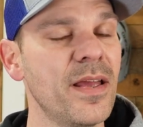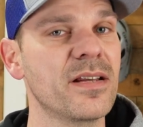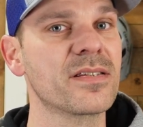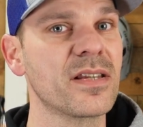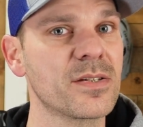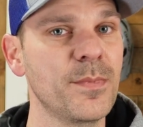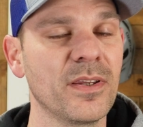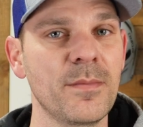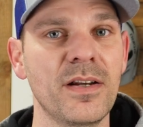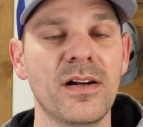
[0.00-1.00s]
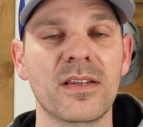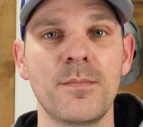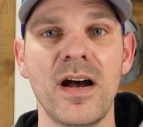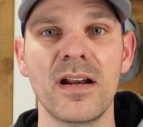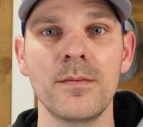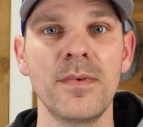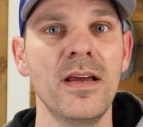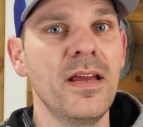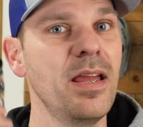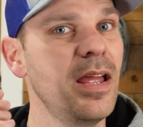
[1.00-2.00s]
and a 6mm at the bottom,
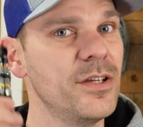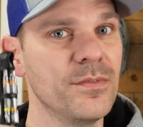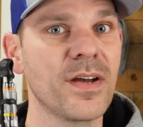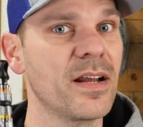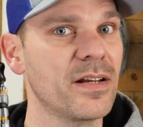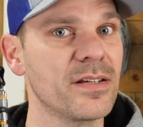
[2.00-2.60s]
and you've got it